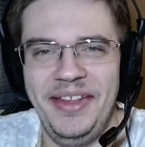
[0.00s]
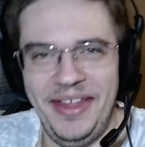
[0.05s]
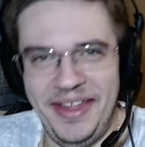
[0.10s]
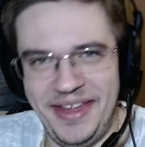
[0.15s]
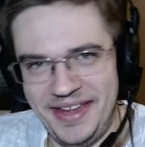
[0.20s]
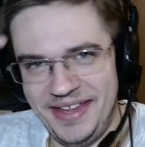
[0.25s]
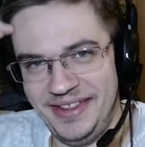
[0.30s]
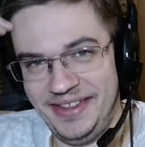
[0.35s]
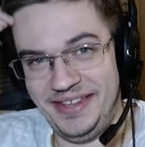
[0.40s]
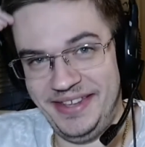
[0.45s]

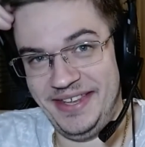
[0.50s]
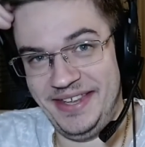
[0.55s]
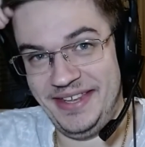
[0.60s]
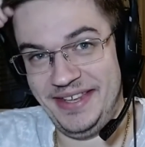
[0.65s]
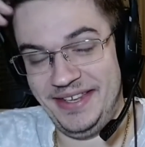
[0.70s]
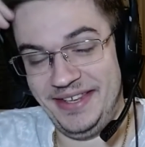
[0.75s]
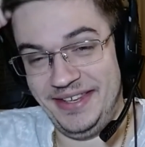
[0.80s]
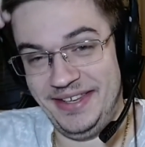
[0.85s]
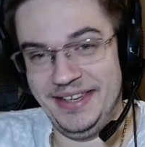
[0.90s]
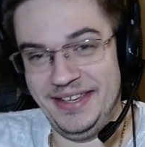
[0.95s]
And
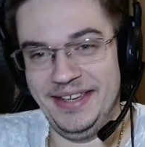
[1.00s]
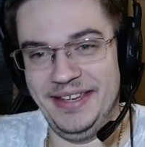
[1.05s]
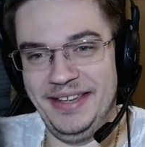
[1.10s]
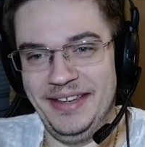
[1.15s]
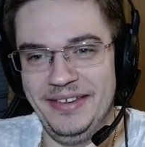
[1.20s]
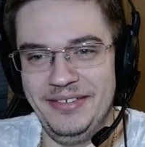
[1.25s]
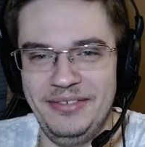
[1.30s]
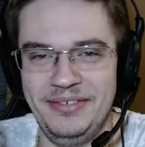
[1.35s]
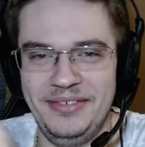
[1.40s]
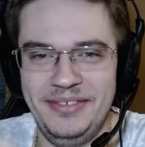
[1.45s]
he
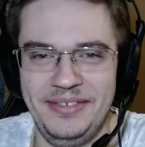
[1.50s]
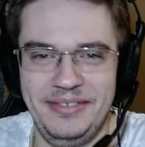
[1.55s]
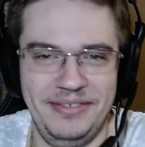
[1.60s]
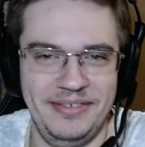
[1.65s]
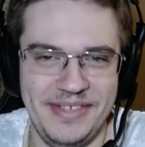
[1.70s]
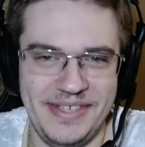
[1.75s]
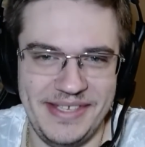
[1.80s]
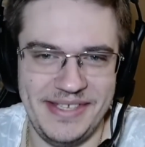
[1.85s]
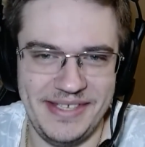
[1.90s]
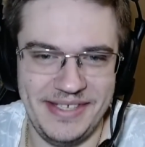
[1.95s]

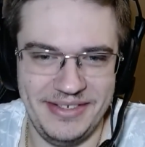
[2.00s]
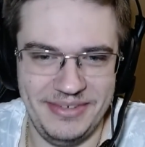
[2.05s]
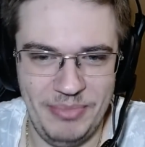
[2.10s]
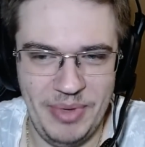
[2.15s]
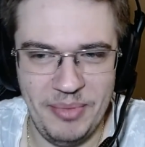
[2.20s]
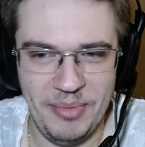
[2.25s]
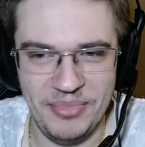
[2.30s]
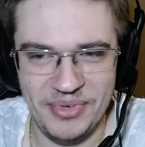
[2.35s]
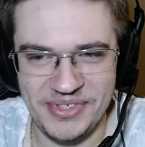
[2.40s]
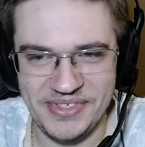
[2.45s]

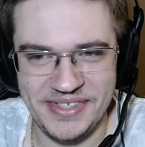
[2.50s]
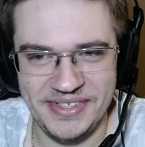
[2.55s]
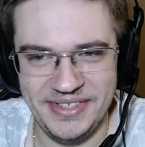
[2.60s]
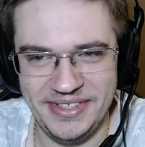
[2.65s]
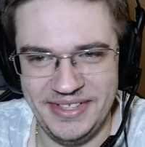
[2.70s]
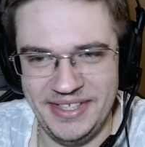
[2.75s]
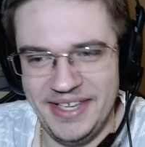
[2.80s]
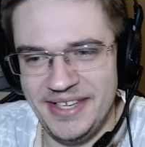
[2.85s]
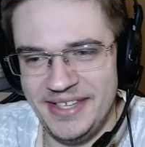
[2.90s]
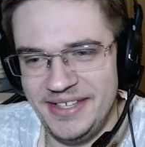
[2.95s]
remembers that
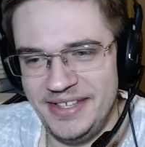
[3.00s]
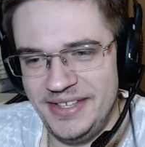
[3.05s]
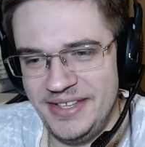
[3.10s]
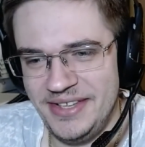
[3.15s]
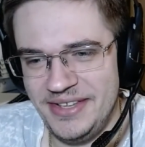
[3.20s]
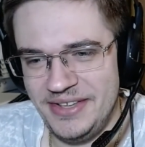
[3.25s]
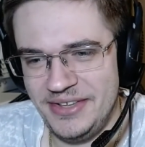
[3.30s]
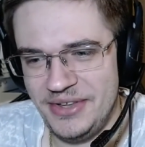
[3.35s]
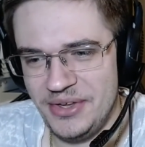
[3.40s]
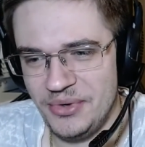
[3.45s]
yeah
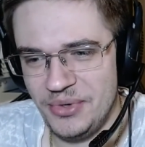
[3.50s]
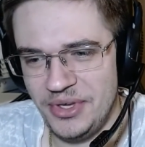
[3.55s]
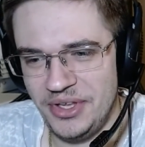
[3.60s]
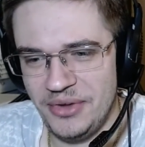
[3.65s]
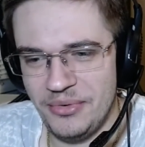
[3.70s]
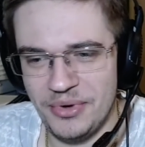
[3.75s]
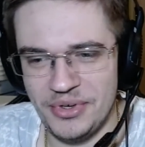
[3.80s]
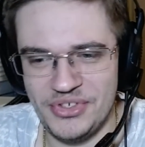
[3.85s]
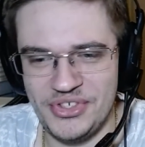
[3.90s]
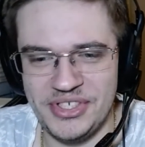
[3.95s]

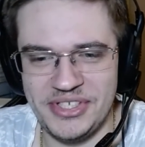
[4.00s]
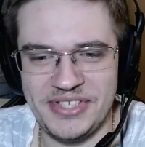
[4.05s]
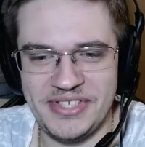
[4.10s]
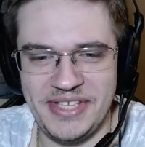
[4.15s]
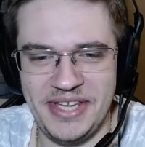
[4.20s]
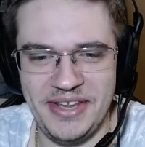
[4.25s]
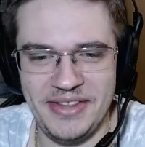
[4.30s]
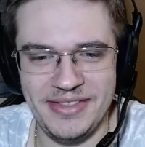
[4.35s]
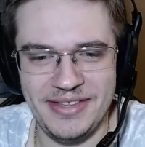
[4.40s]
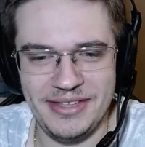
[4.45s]
you were just
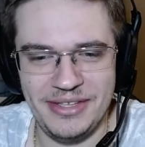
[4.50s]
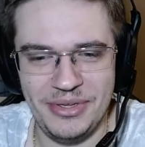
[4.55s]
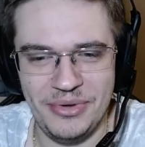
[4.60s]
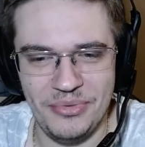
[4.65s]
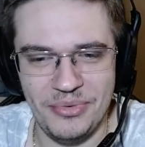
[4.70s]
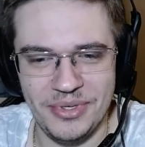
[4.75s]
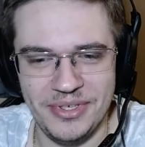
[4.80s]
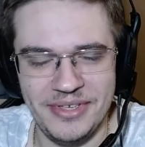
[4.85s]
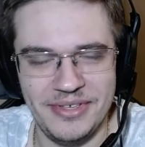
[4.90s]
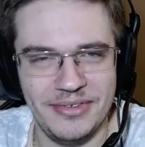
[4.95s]
saying that you
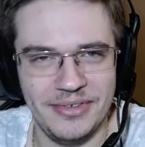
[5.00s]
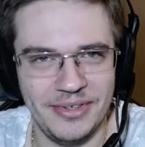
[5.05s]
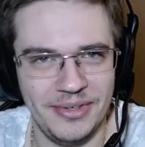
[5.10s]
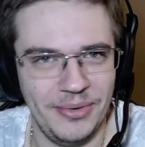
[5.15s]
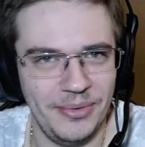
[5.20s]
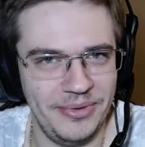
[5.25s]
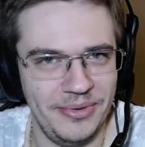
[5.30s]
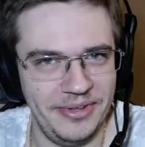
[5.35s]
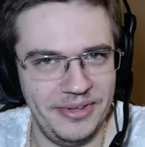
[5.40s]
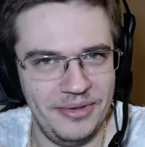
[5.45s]
want
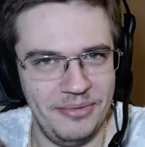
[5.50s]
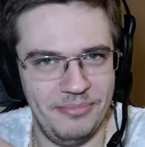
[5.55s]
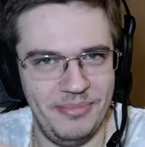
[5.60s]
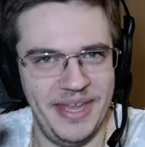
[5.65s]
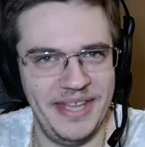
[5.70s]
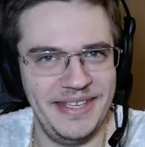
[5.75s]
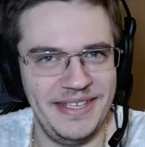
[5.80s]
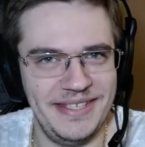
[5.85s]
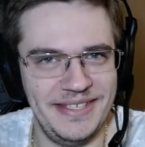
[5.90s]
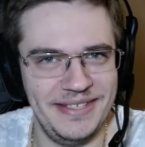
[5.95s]
all the
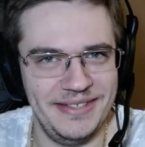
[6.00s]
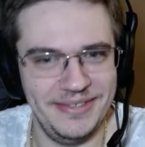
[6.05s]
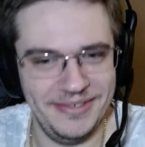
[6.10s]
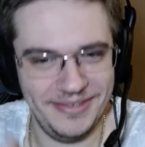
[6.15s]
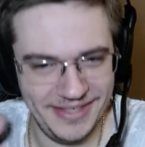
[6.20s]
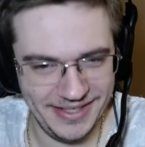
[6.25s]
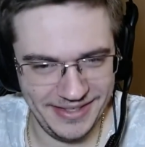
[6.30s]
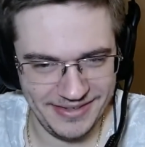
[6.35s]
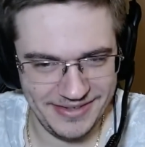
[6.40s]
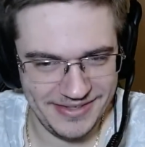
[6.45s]
humanity to
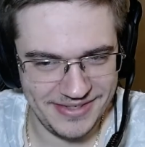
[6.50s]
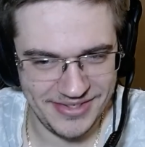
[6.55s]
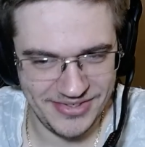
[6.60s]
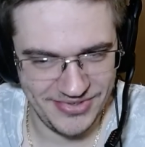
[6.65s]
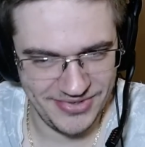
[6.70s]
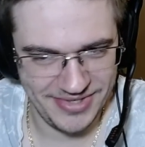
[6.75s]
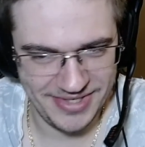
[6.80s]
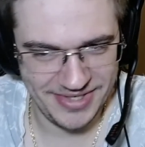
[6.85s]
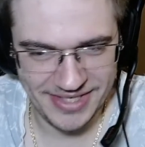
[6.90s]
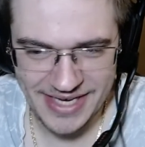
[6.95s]
get
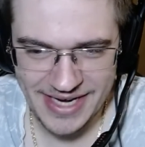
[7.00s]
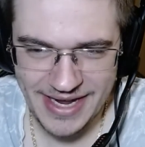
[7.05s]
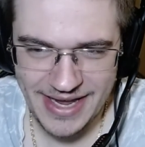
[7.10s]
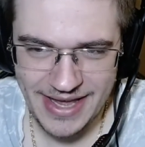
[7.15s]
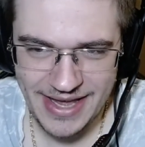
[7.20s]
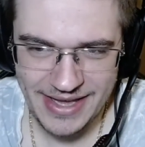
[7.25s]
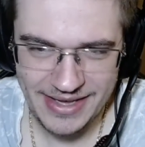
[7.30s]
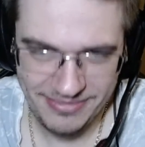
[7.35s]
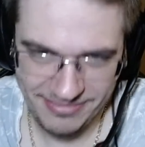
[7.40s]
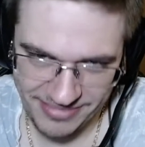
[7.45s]
destroyed,
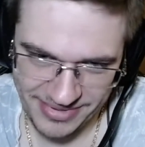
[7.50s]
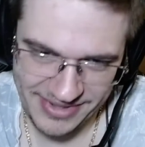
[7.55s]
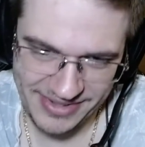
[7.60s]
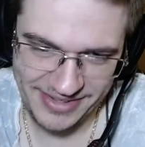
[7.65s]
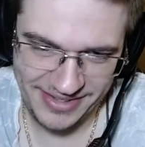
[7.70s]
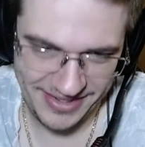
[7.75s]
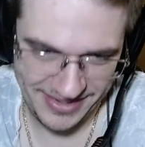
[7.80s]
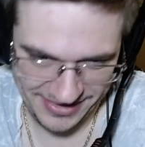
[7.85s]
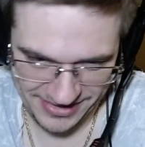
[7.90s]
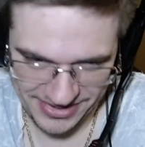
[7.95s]

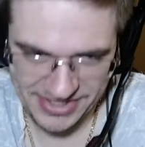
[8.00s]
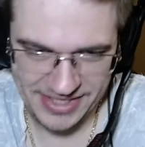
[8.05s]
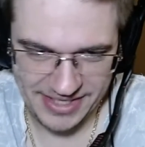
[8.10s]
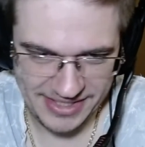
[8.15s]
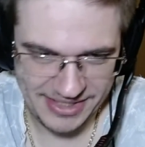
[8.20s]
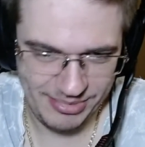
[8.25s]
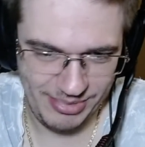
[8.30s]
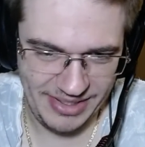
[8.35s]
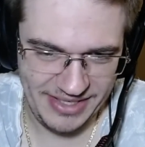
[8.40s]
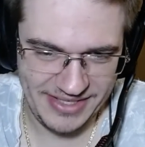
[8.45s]
but you know she
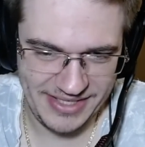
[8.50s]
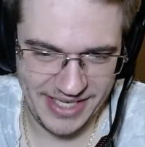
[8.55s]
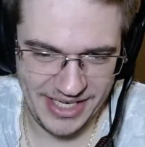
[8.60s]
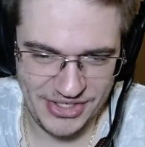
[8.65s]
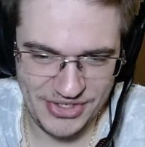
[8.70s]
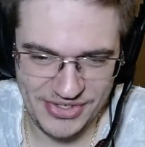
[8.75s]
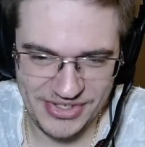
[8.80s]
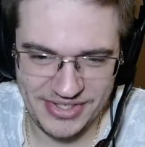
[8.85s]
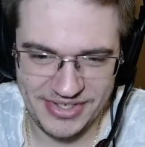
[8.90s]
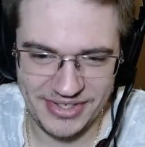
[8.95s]
explains I
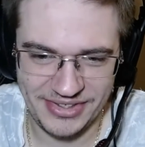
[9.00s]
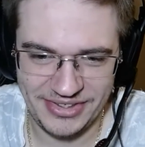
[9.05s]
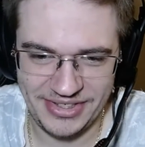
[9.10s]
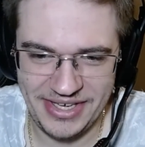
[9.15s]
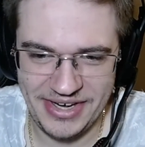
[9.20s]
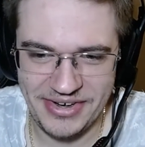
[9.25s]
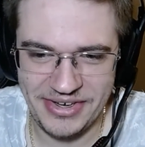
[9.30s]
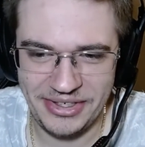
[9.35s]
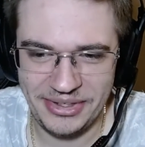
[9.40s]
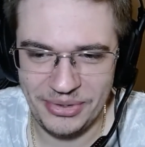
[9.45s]
just got
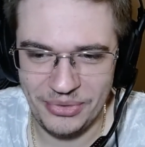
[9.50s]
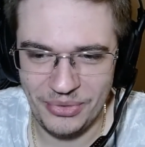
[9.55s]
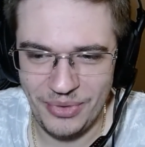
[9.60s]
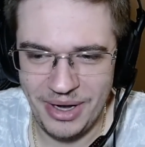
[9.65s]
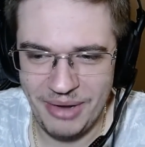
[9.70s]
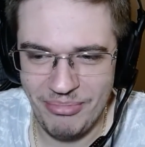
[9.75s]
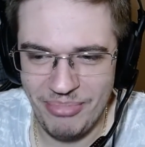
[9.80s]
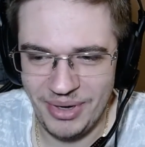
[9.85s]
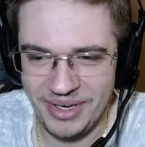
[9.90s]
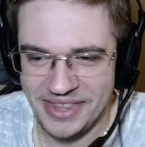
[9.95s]
carried
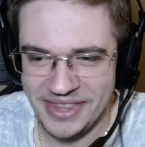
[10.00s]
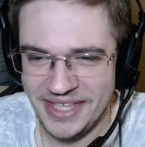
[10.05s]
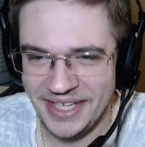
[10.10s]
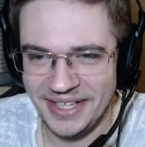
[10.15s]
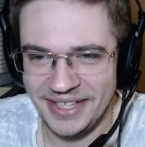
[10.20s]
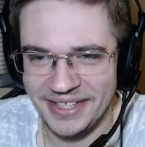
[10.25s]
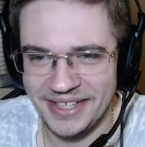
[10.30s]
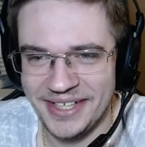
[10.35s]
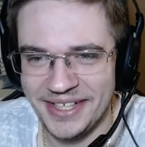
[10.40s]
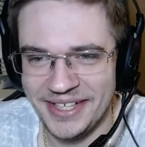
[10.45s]
away back then.